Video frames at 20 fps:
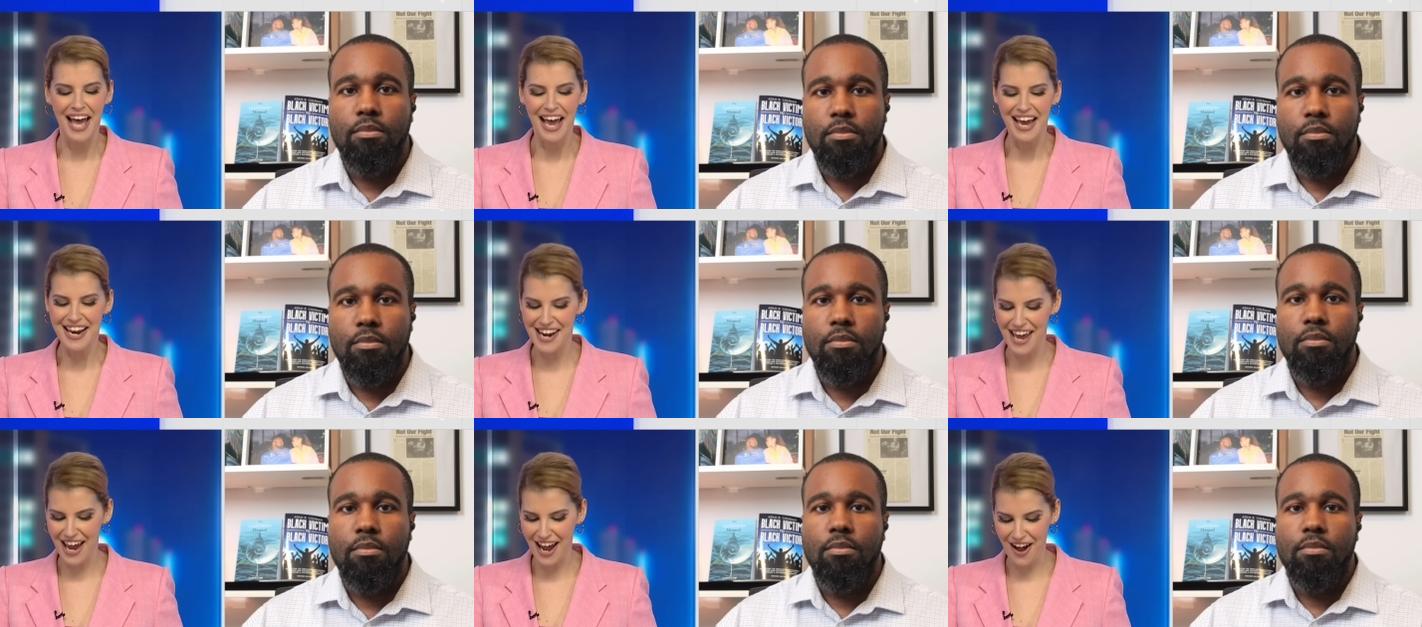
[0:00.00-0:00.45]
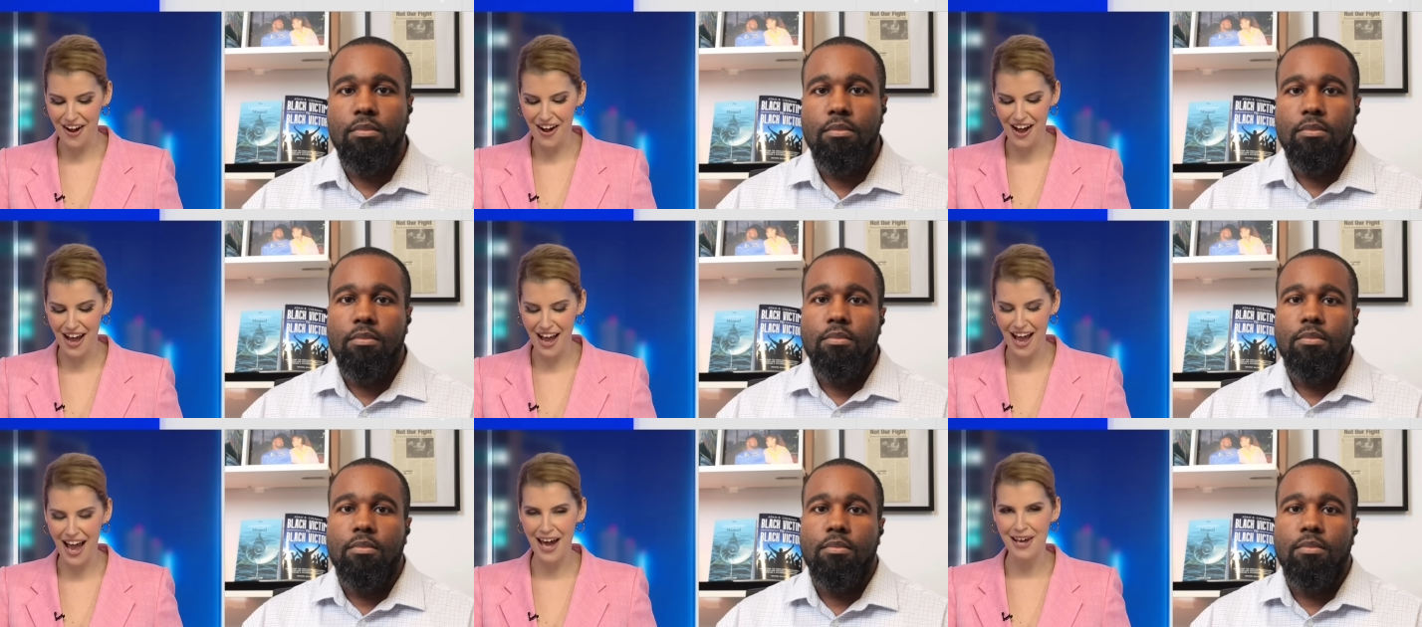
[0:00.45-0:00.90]
Speaker 1: Now,
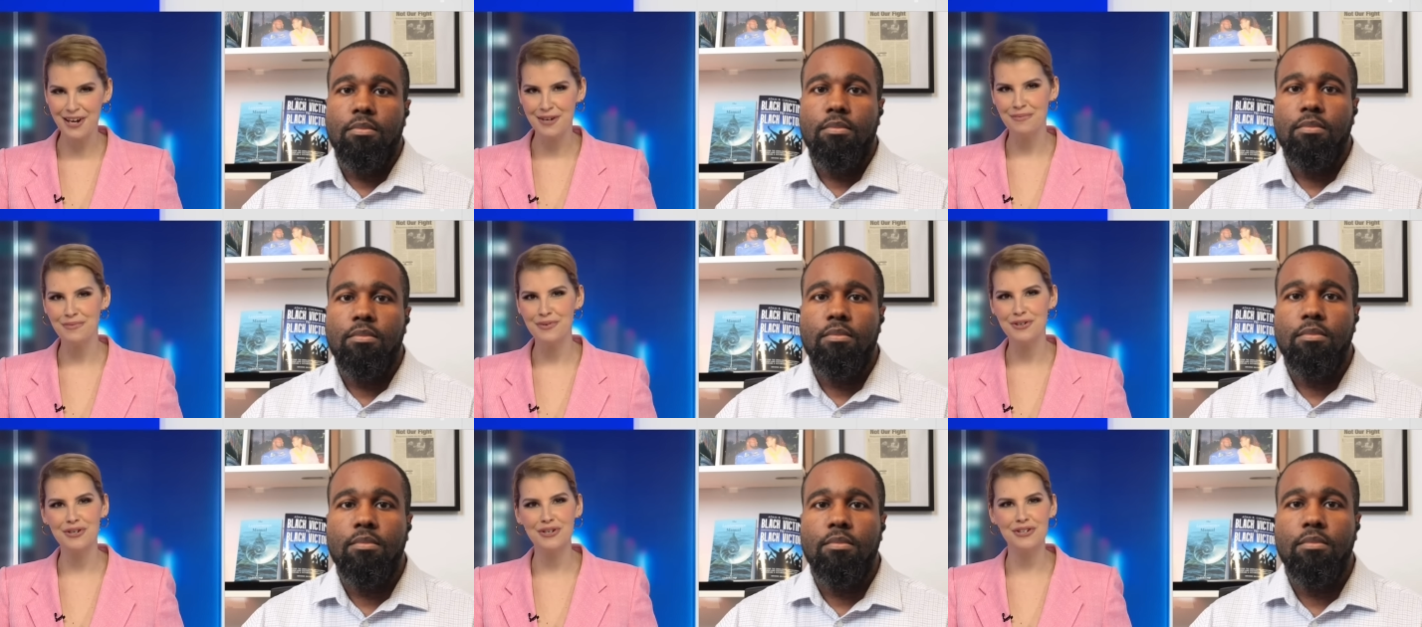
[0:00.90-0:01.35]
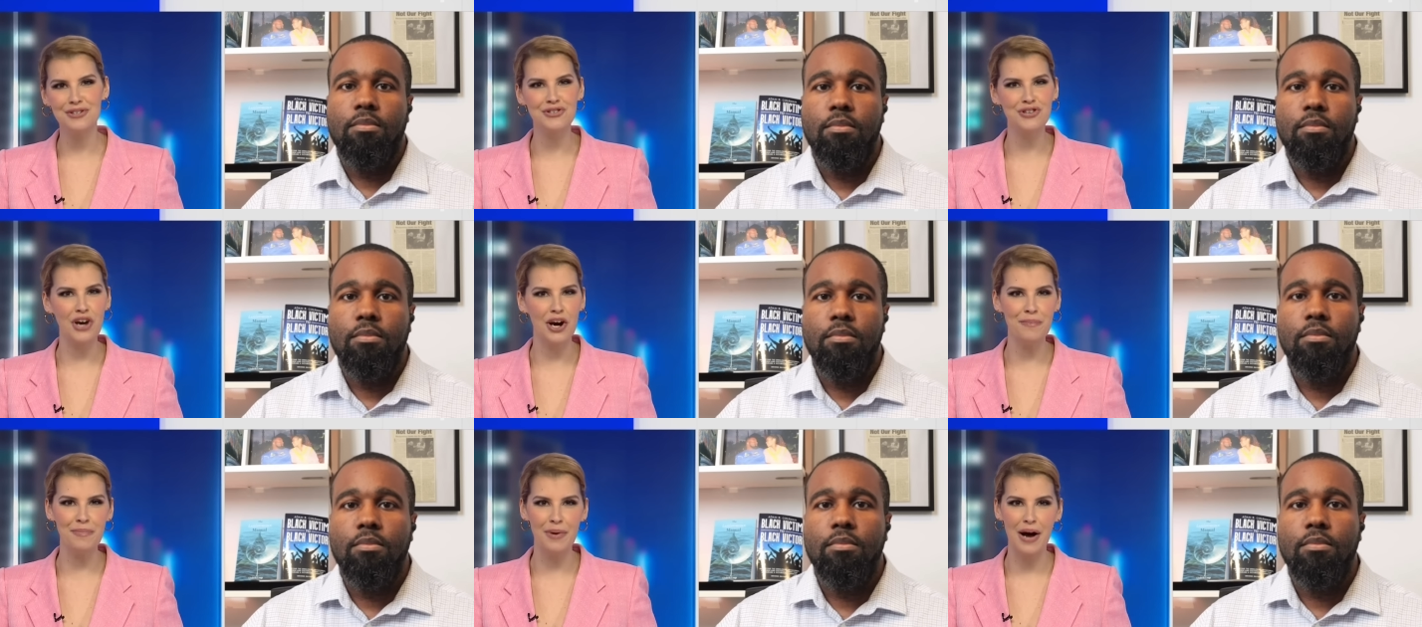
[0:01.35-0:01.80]
Adam,
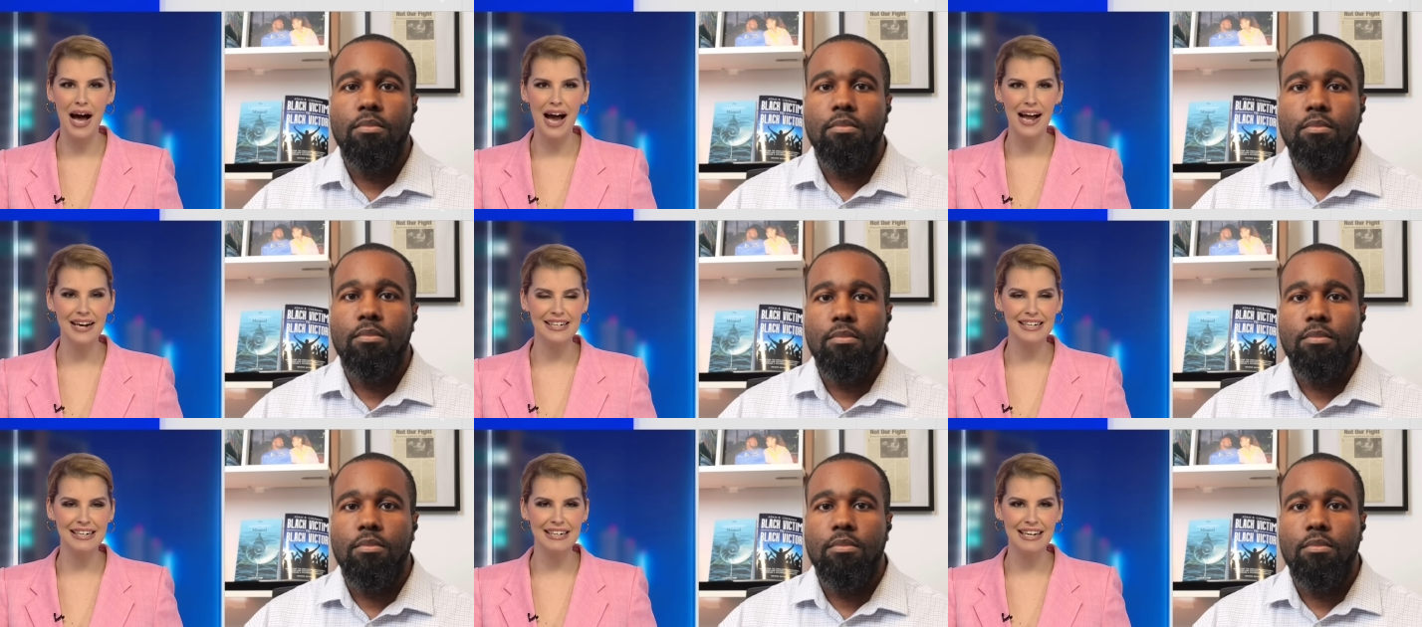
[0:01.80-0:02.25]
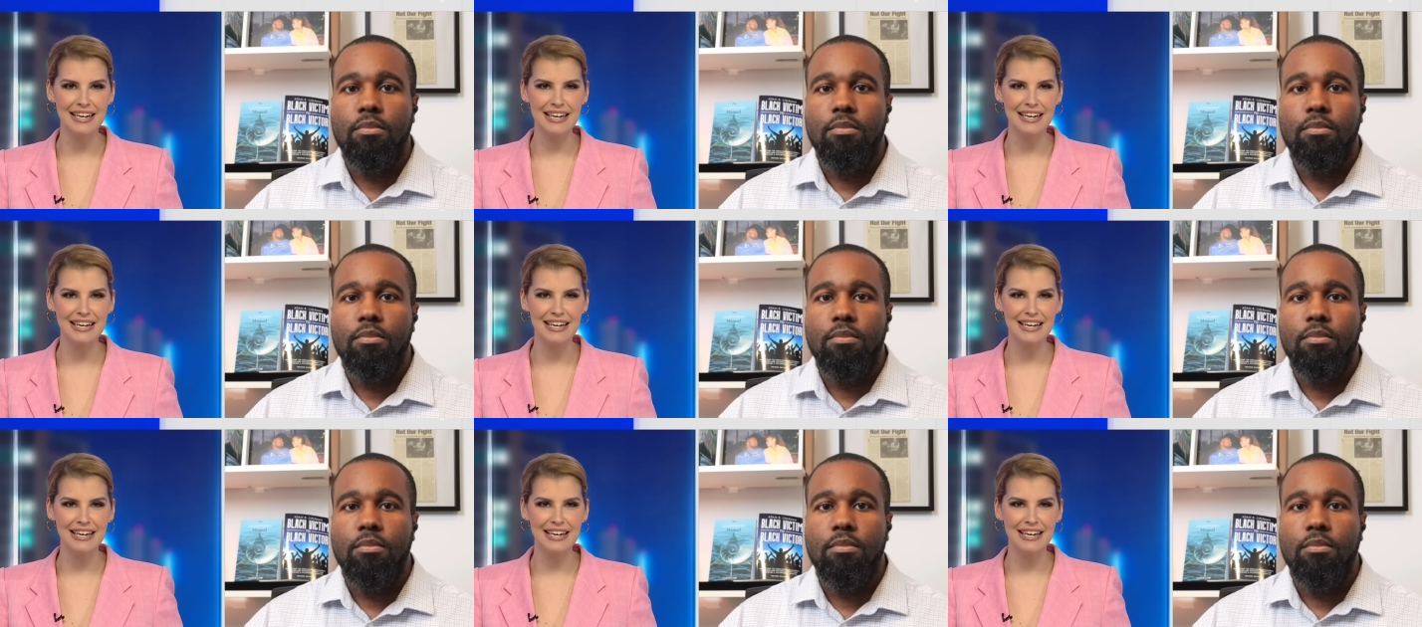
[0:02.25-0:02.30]
Joe Biden,